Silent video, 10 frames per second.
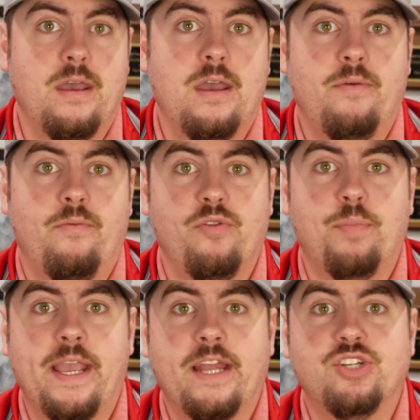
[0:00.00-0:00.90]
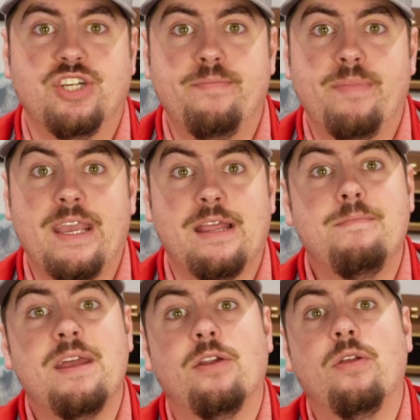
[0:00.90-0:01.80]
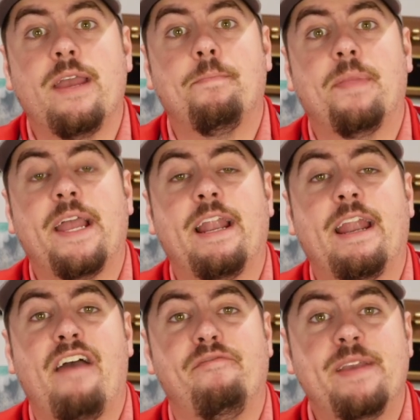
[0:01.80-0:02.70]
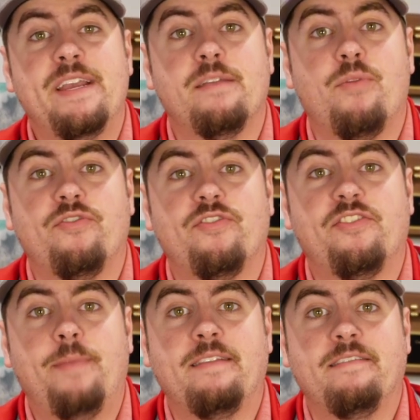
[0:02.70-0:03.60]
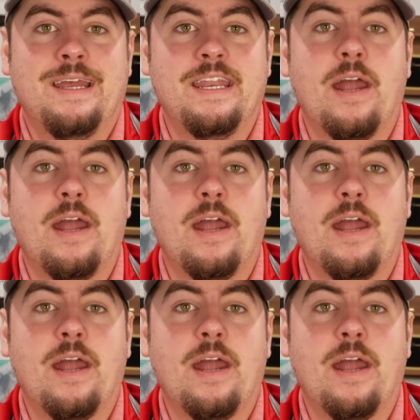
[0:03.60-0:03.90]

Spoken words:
with Plan G being in the middle and Plan F being the most expensive.